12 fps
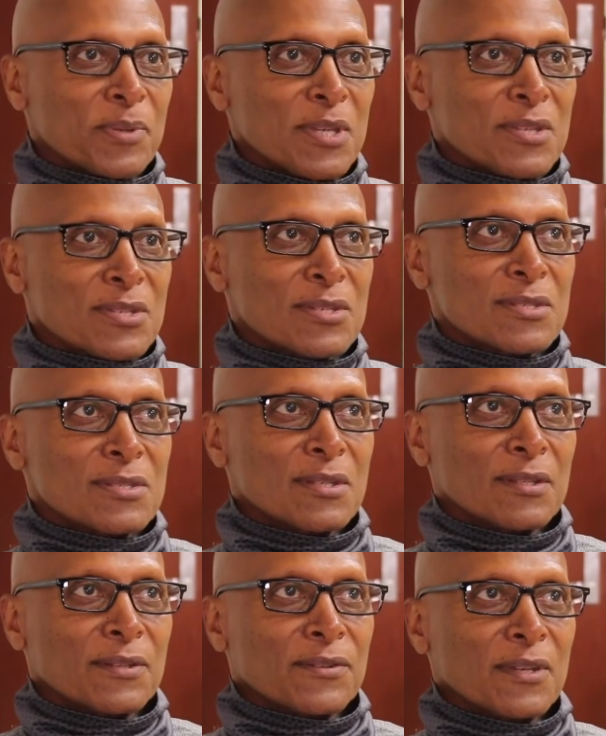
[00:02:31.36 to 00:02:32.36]
pieces
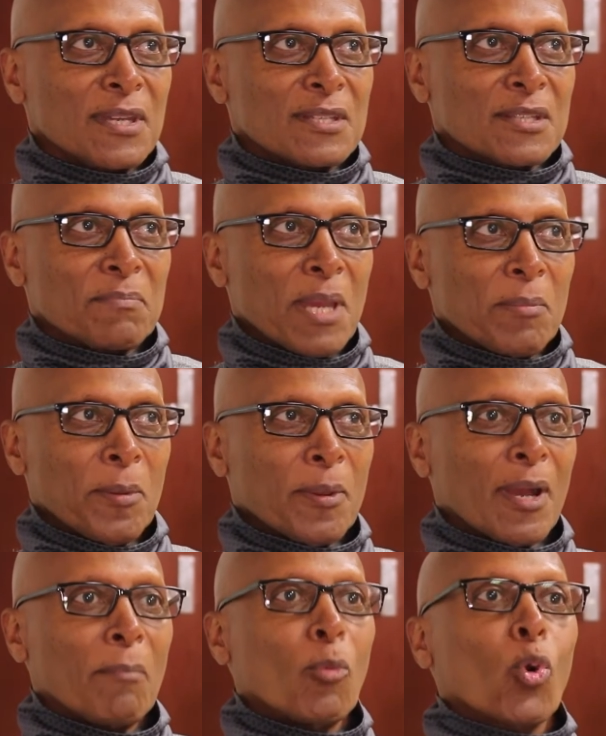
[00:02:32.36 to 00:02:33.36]
are the things that made me
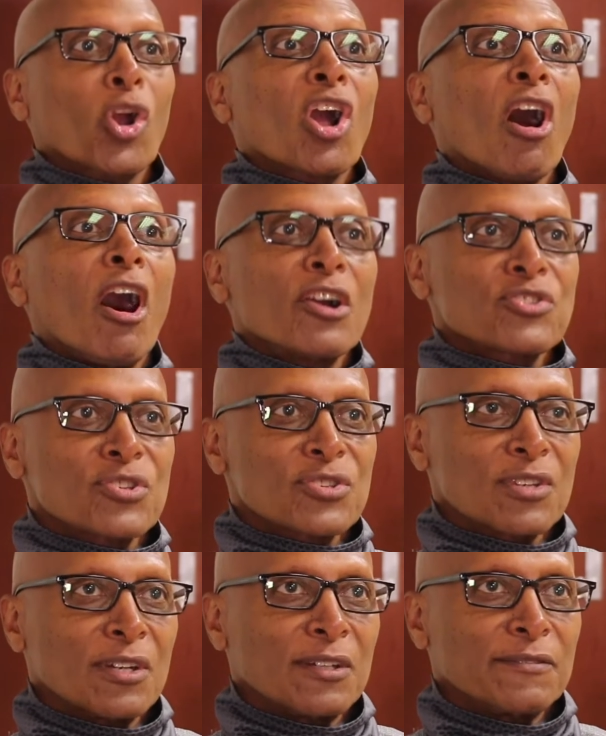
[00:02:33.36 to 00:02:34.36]
become more
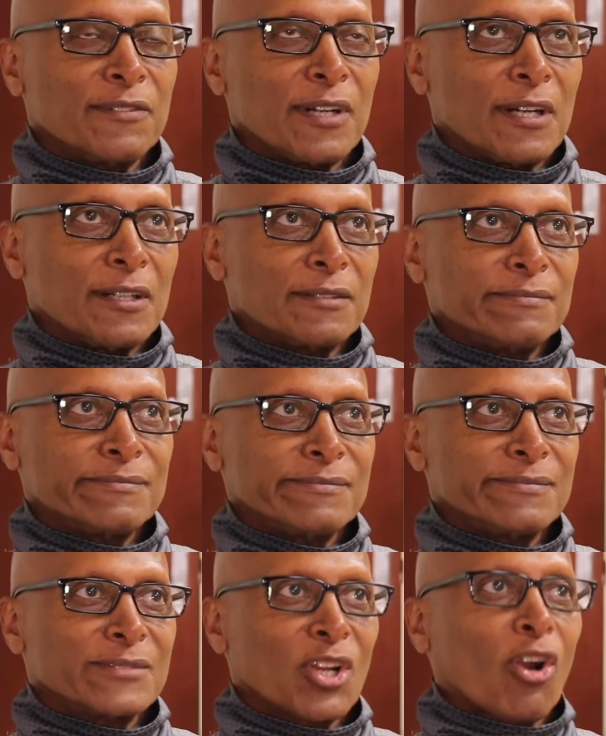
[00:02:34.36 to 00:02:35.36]
conscious of
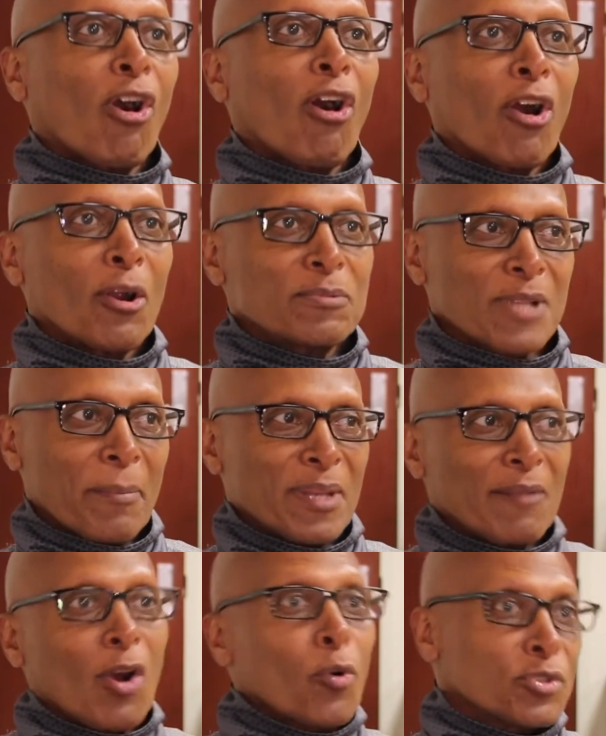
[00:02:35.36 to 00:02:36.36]
carbs. I
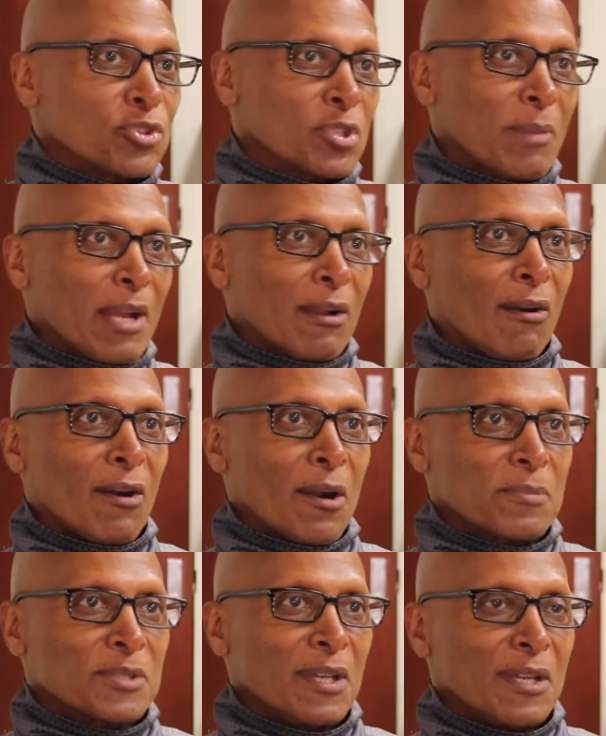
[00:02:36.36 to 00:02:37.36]
mean, I've always known about
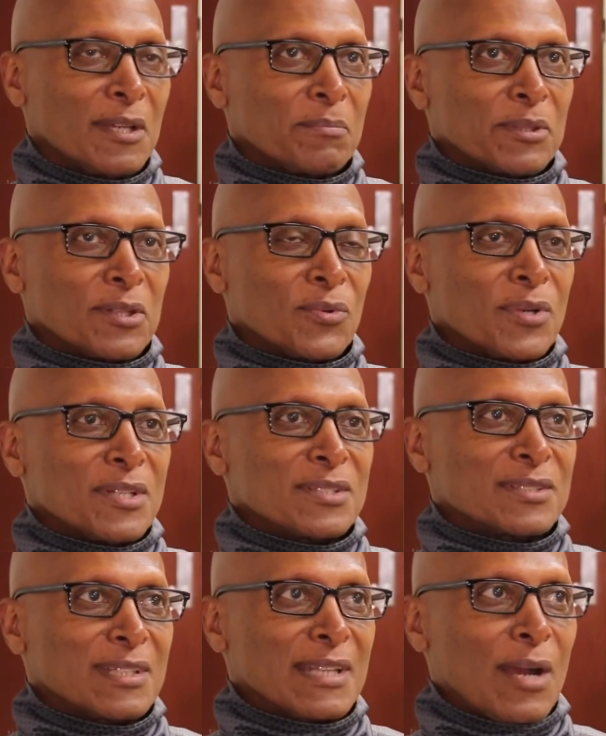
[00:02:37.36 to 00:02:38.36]
carbs, but the
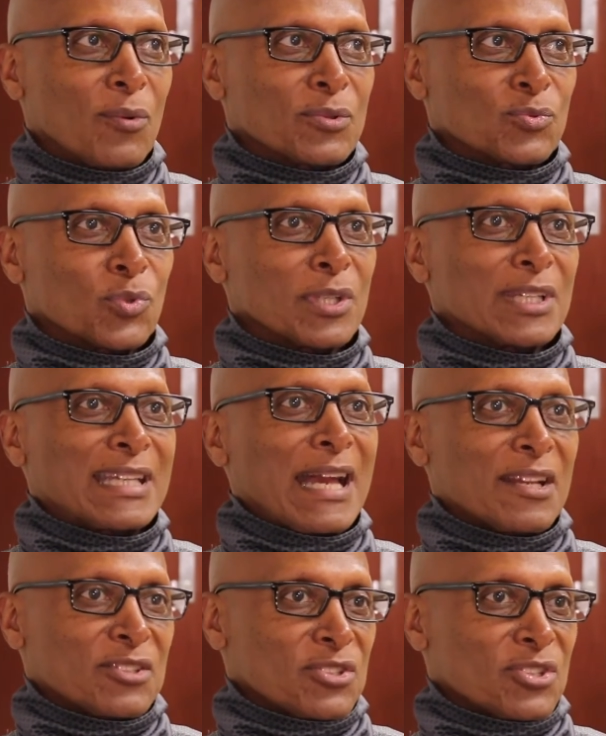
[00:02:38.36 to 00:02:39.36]
ones that I would really
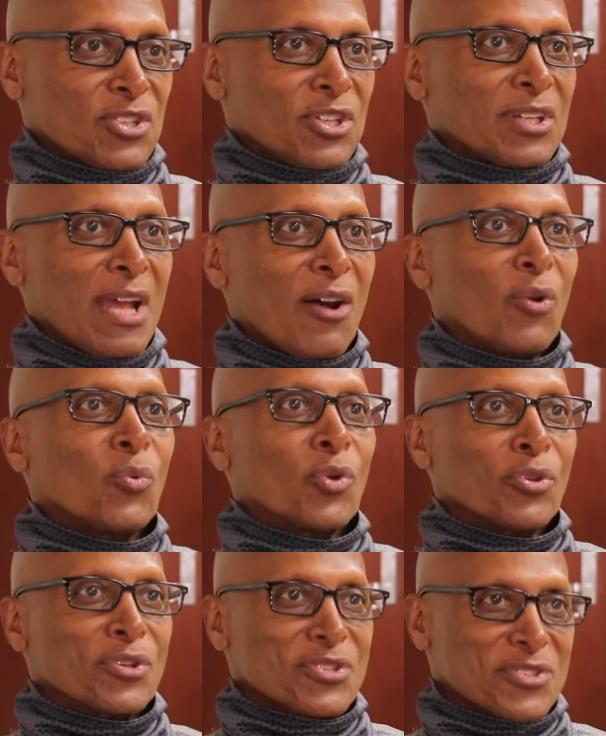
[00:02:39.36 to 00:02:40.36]
get cut out
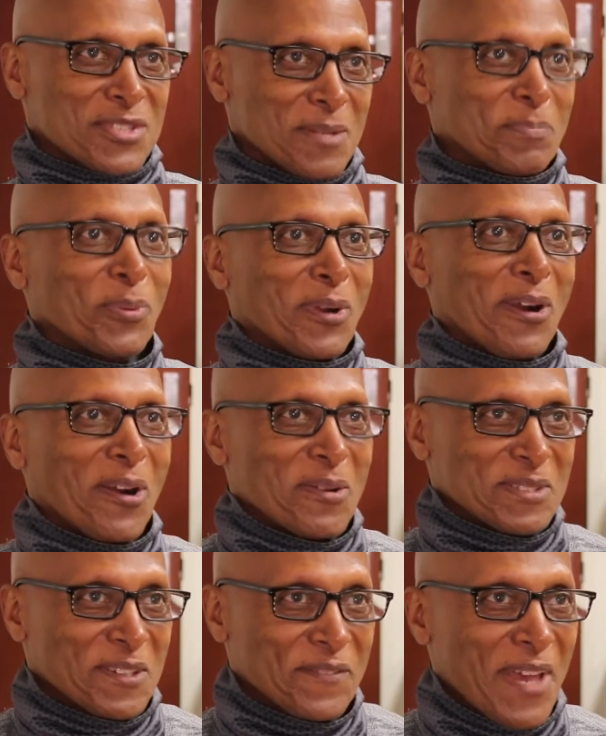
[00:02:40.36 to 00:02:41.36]
were the simple
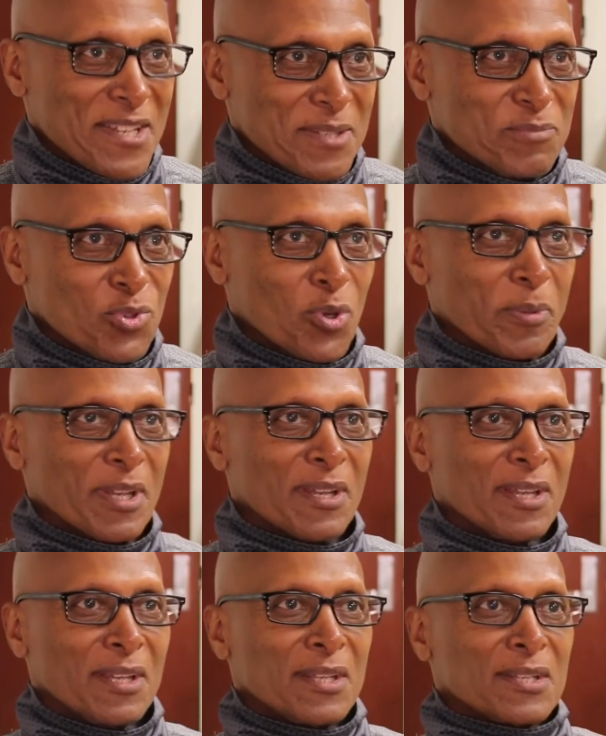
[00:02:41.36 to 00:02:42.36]
carbs that are fast
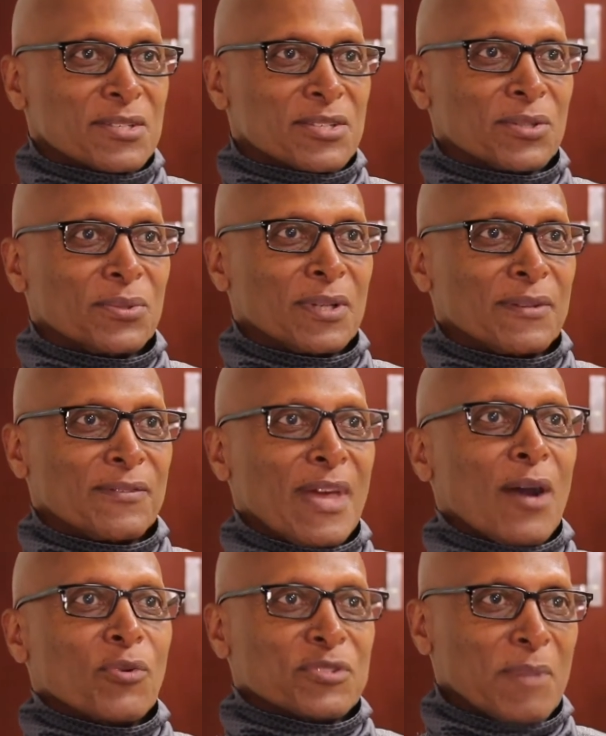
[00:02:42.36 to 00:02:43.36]
absorbing. So, and
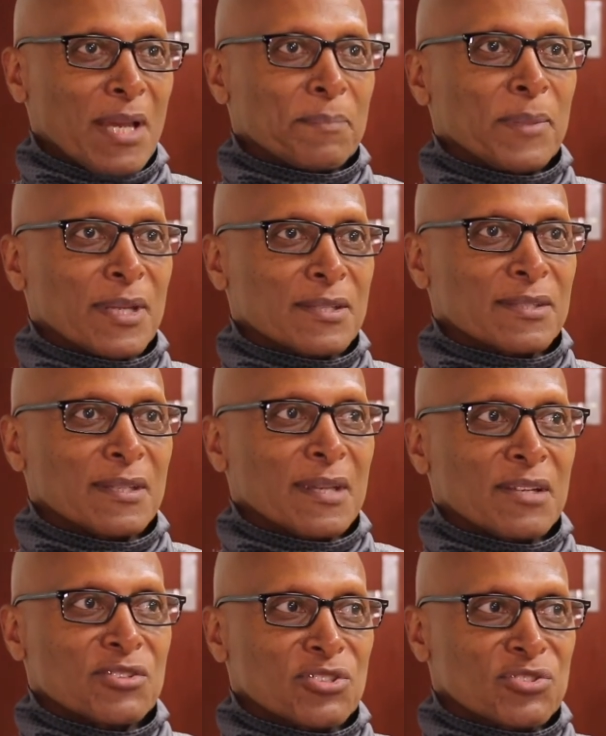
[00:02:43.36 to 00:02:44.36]
that was my biggest
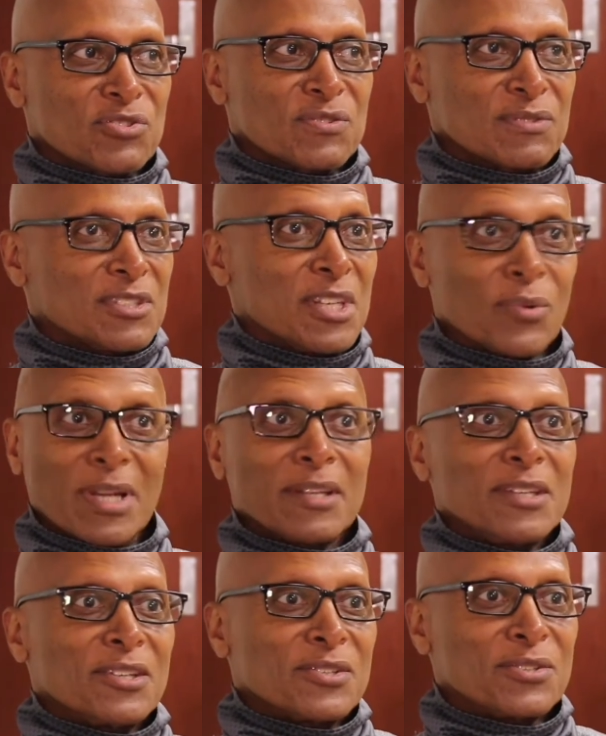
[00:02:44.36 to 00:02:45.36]
thing. I just did what I
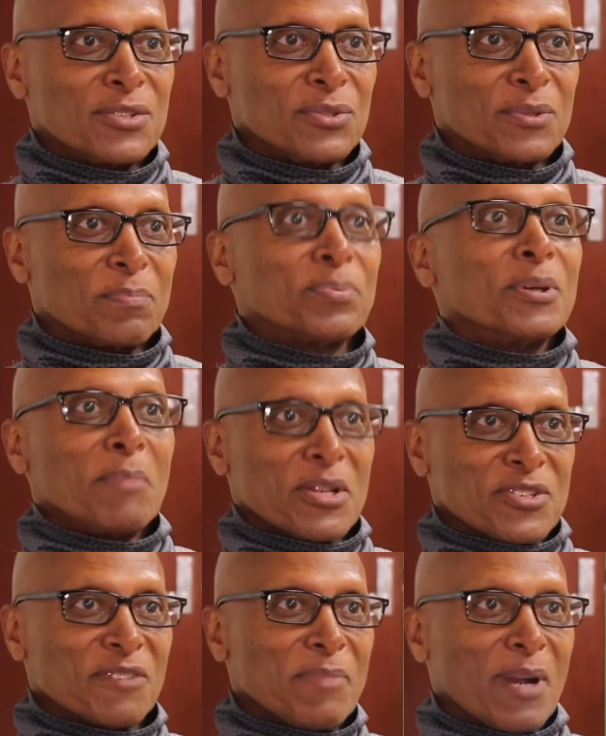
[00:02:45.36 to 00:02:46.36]
needed to do to put
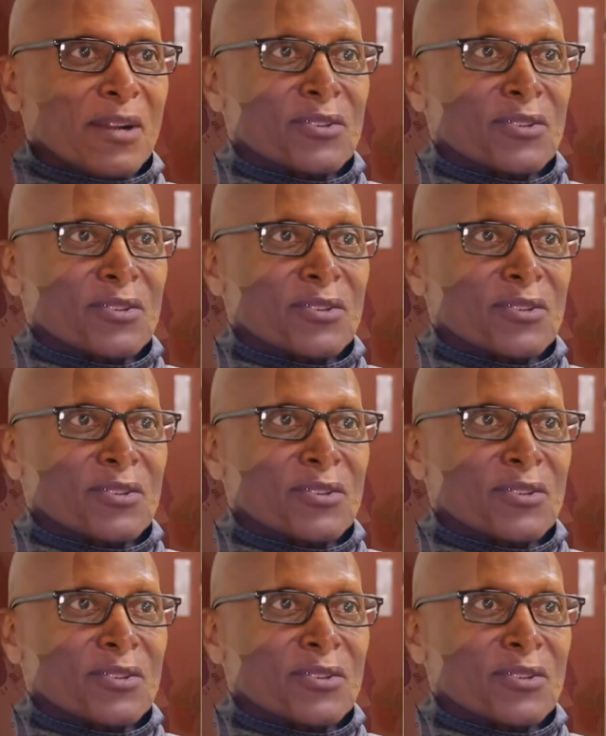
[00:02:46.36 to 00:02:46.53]
myself back